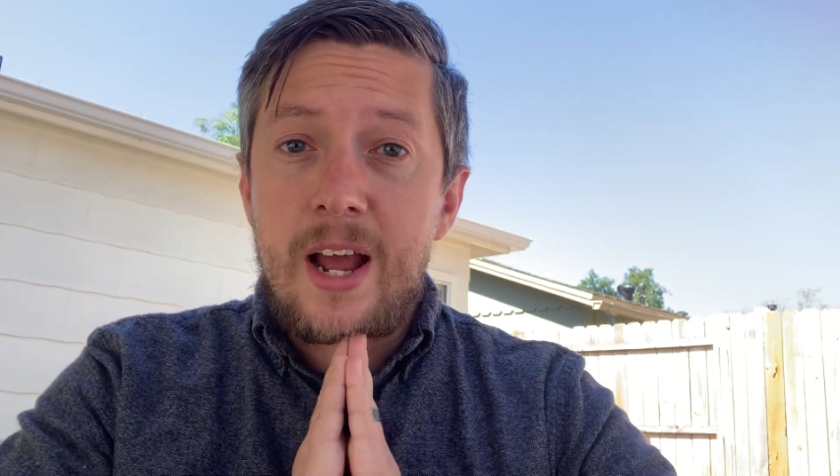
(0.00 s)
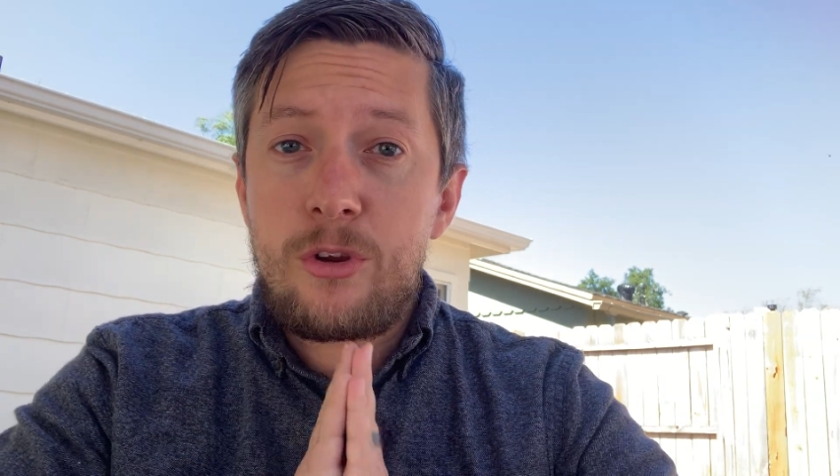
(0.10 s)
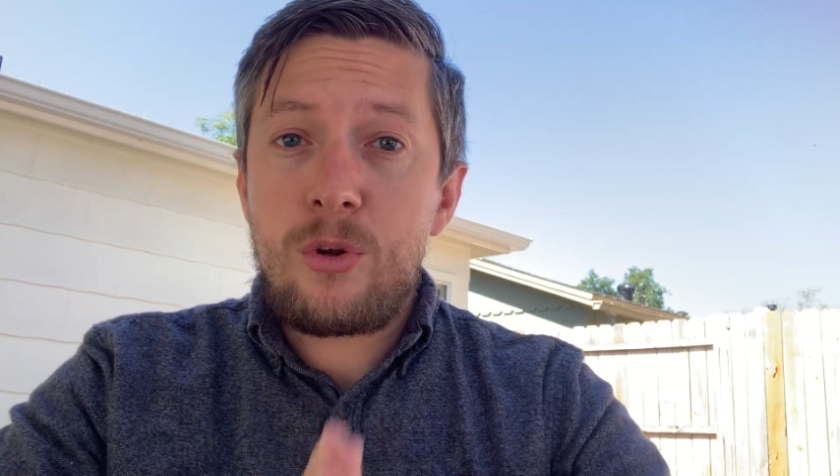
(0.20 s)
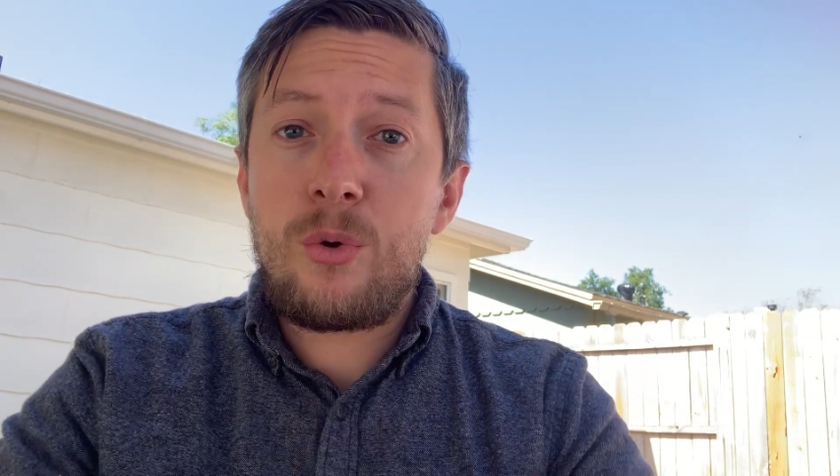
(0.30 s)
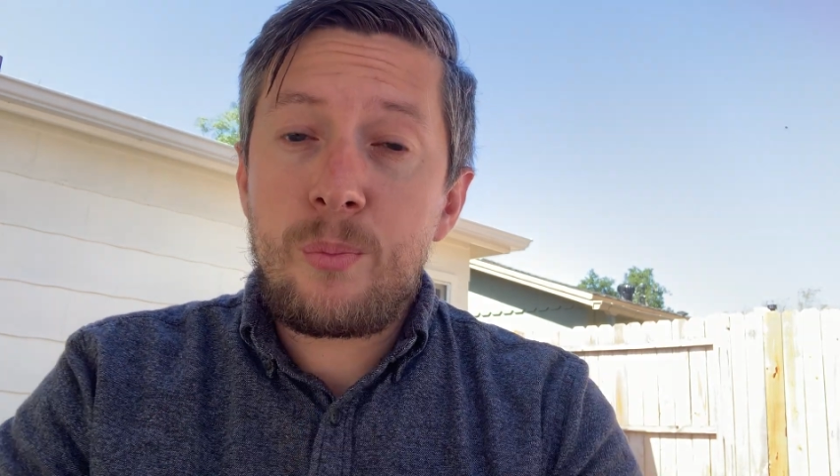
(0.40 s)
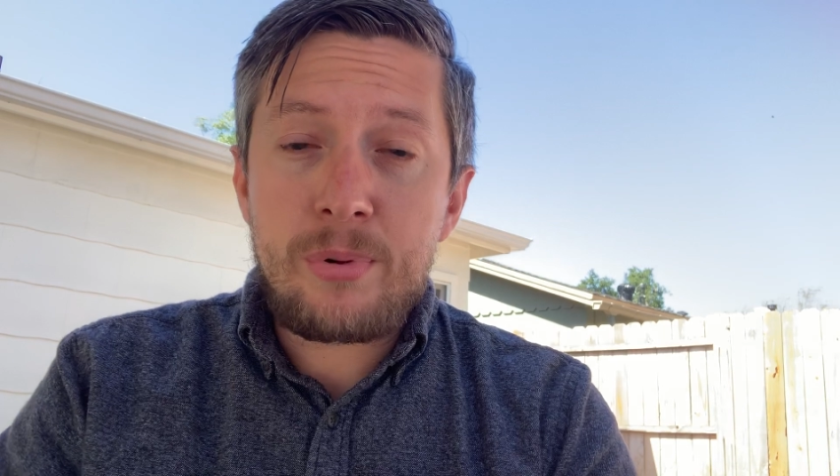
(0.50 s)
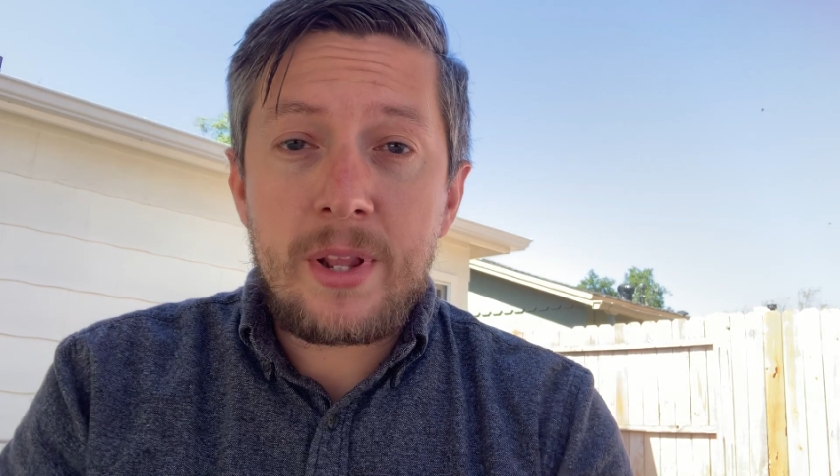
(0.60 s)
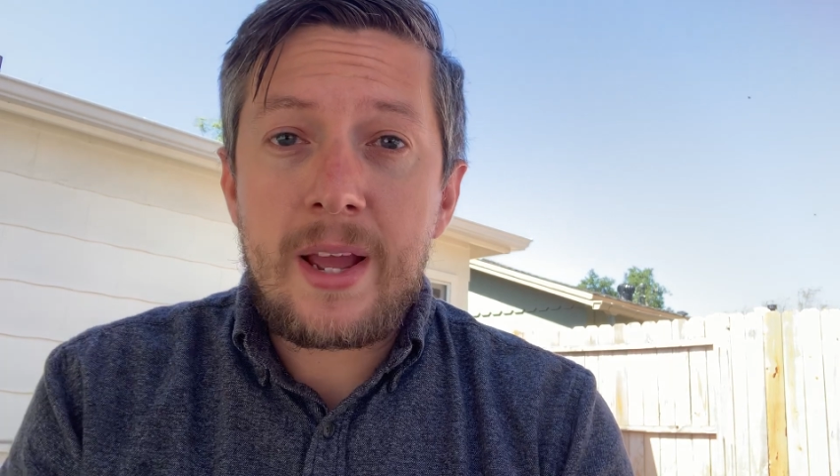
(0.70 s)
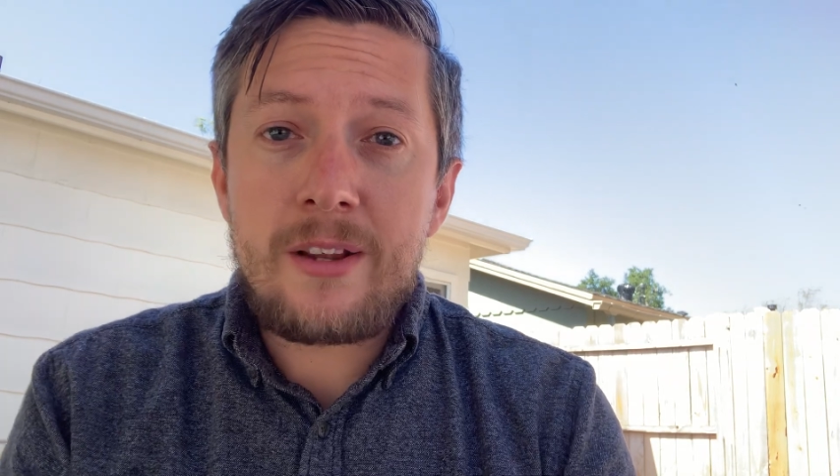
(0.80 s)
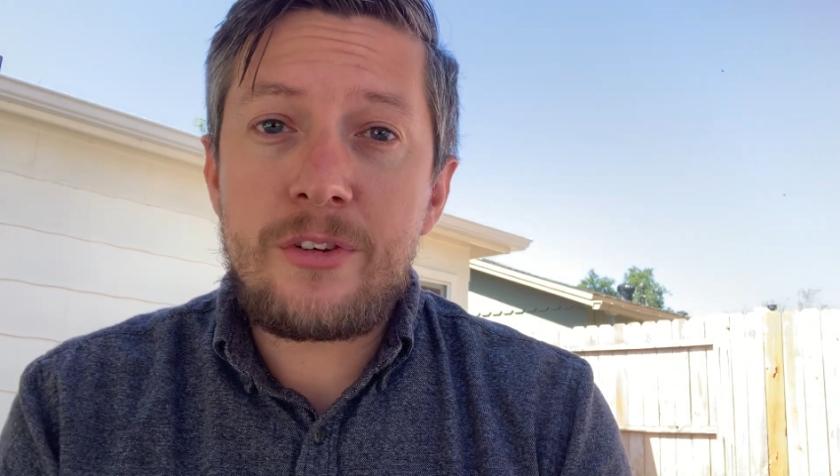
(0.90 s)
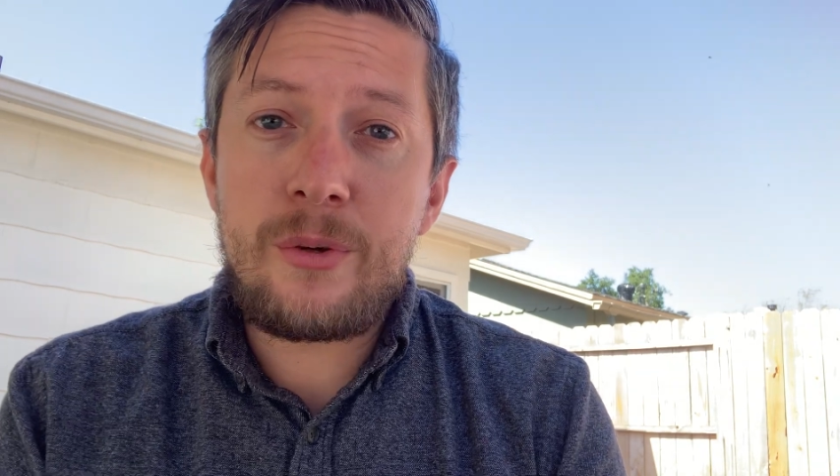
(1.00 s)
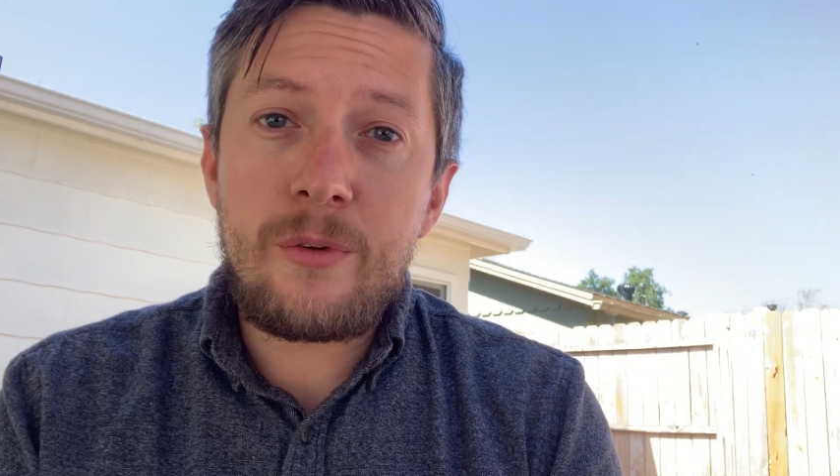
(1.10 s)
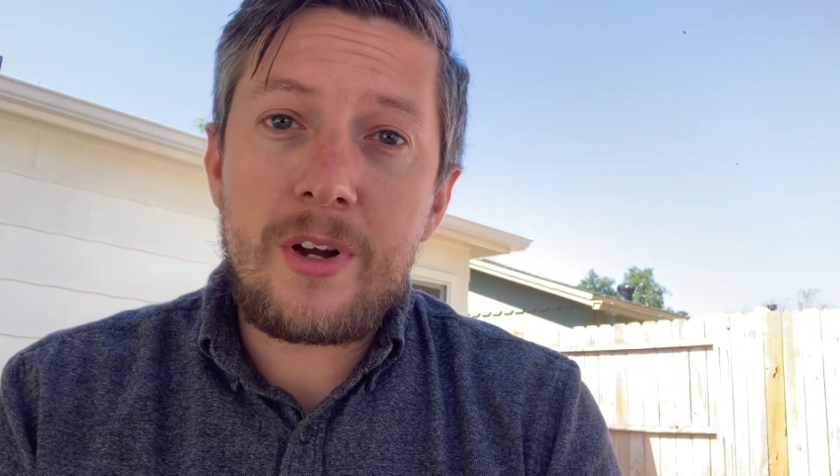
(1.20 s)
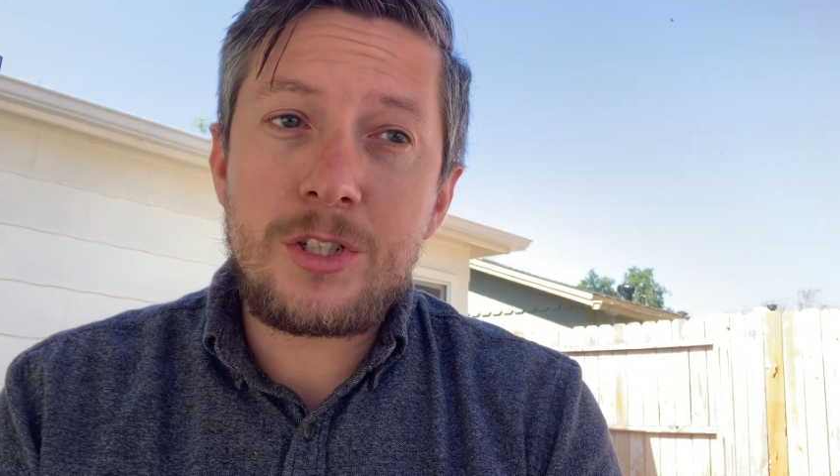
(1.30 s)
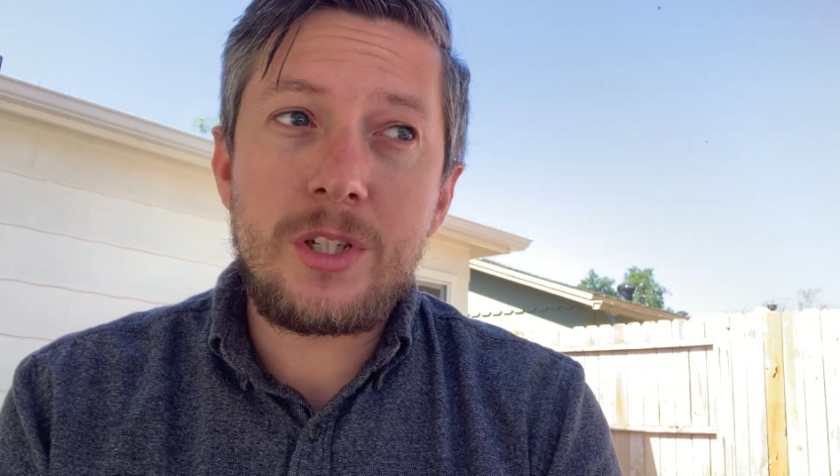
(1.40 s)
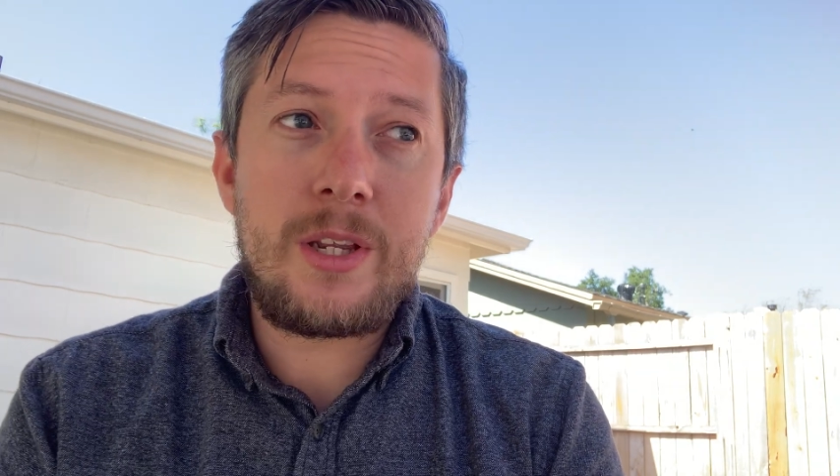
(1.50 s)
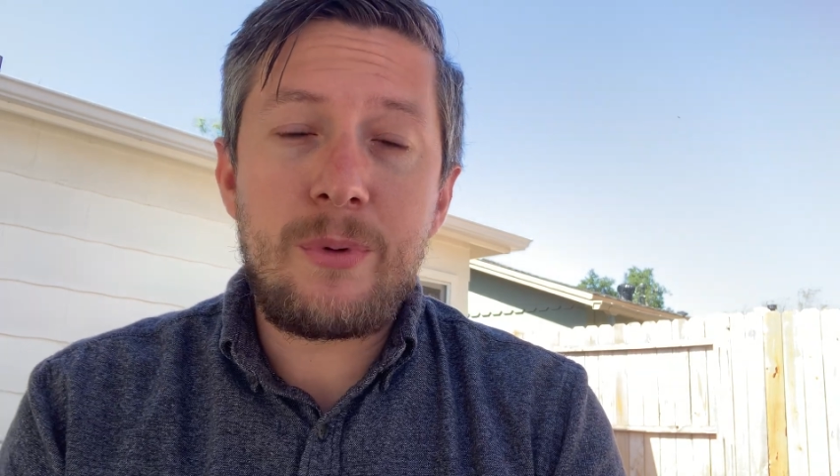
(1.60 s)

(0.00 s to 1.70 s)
i do plan to eventually